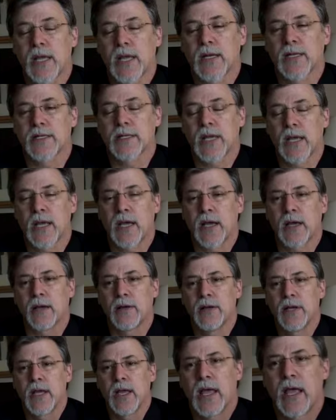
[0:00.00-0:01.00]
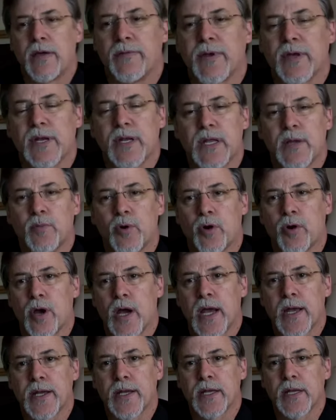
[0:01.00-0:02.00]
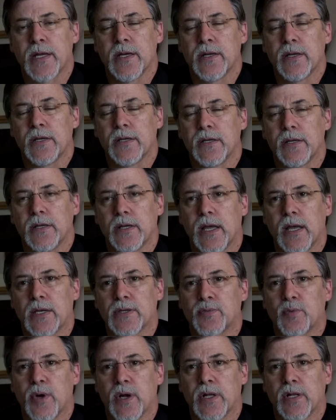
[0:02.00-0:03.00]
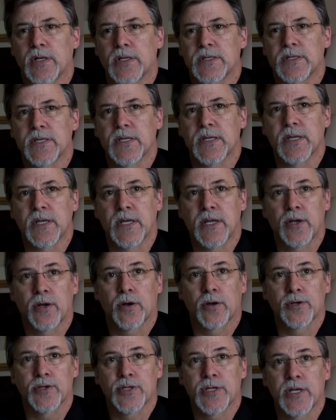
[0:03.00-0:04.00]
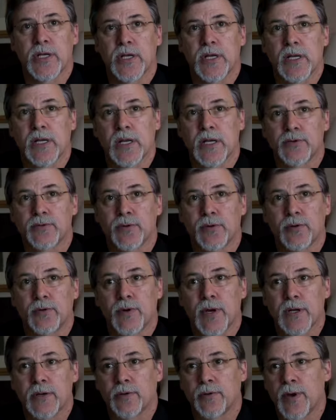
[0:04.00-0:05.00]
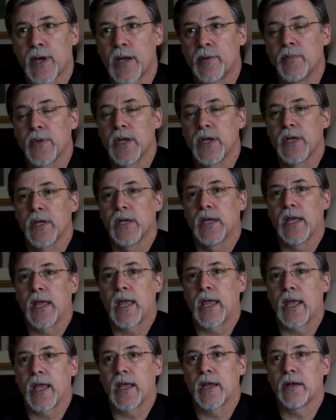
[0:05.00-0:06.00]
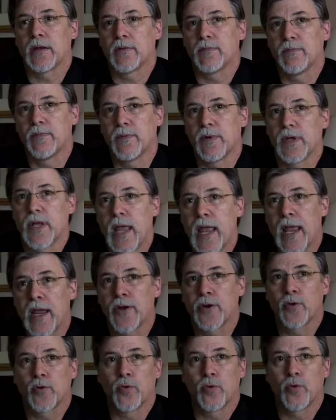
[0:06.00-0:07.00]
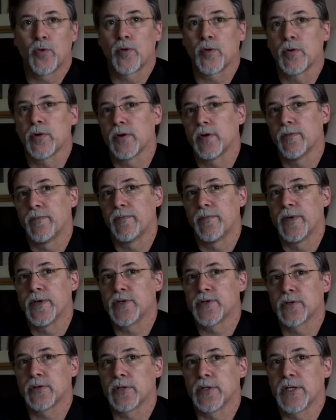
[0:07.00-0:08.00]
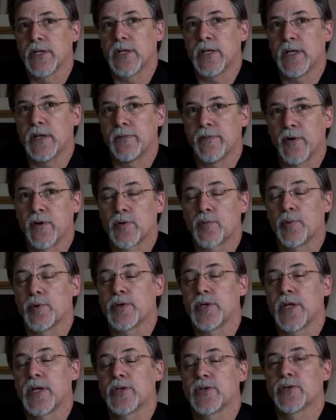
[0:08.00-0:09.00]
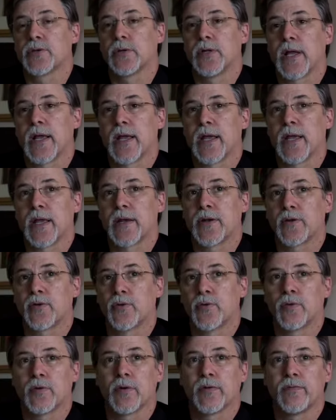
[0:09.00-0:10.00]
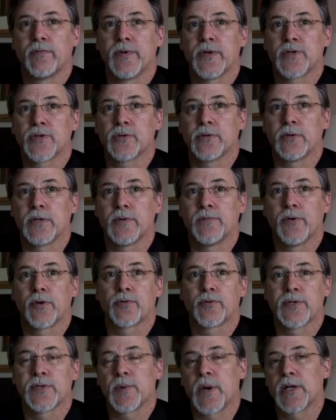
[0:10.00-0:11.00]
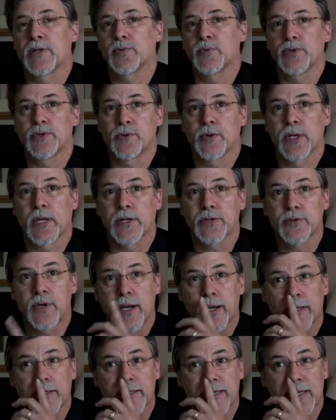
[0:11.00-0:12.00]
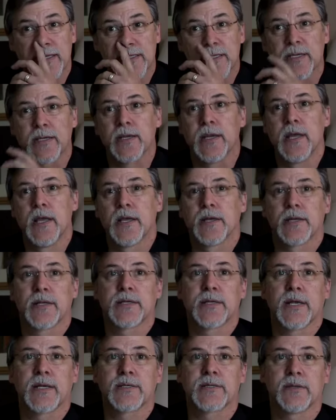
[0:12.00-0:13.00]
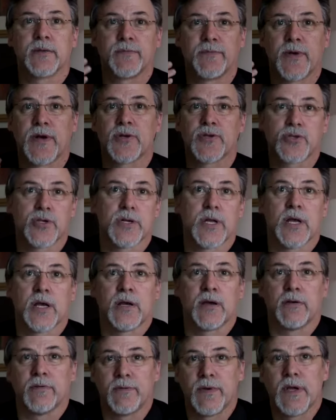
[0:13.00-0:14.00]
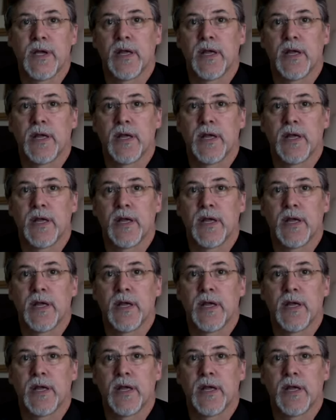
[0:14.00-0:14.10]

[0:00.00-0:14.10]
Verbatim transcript: at uh, having an MRI done as well as an ERG electroretinogram and and or visually evoked potential and or a visual evoked response which are electronic testing to test the function of